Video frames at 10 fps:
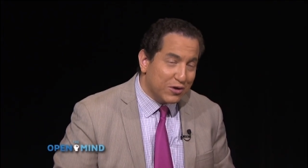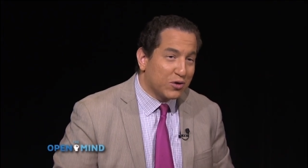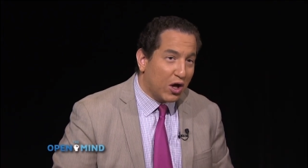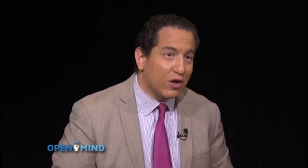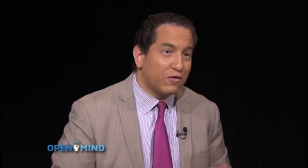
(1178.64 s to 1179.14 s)
to,
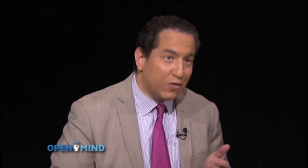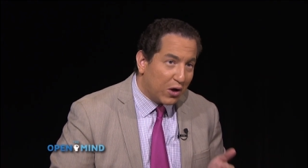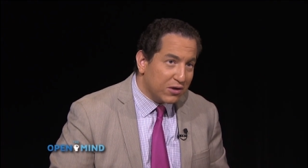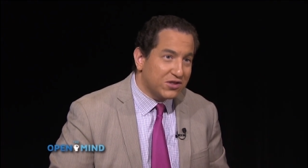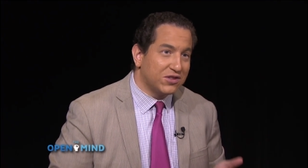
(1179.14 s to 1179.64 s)
call it
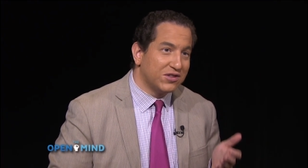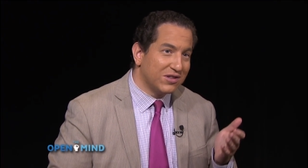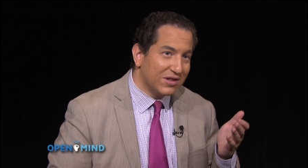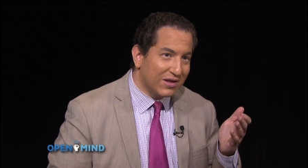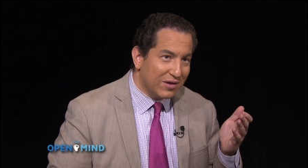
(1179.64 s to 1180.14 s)
false,
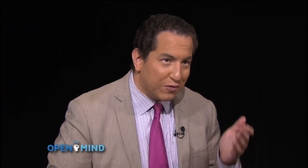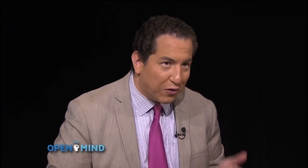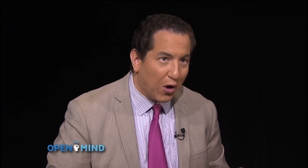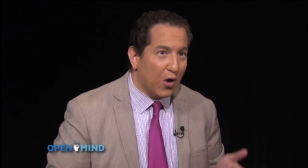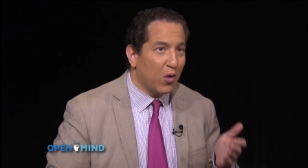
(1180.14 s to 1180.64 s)

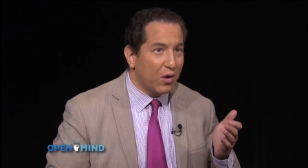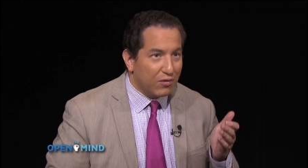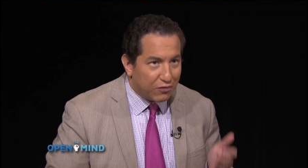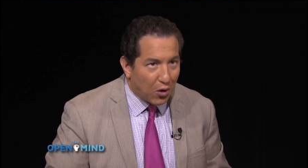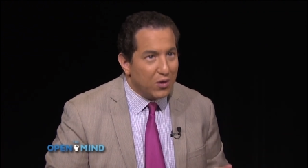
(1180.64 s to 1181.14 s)
faux,
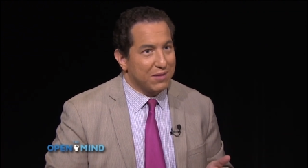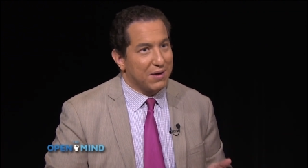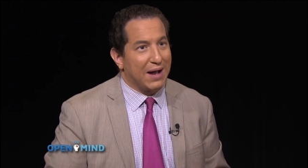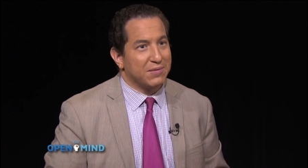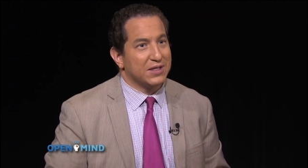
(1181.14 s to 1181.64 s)
phony
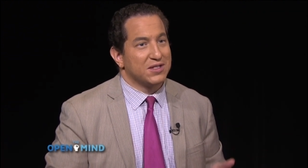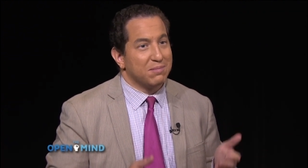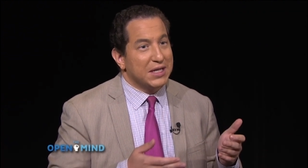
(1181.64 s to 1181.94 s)
populism,